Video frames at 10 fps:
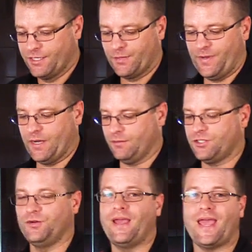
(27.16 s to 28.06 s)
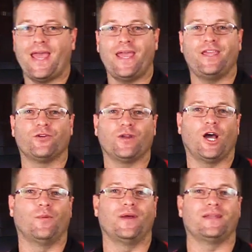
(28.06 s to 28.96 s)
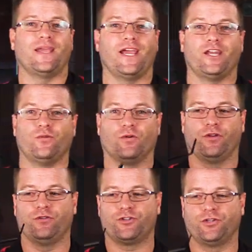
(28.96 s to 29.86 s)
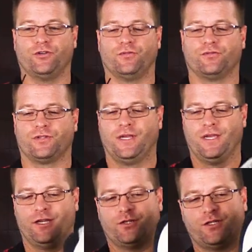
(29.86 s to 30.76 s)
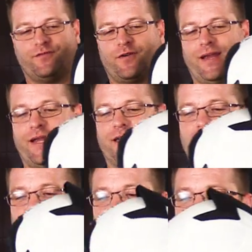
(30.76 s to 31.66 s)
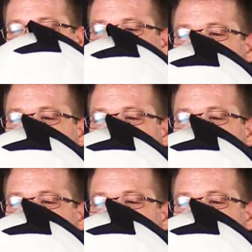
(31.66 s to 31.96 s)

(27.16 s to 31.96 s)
to be able to hang your helmet anywhere you choose. So it's a very inexpensive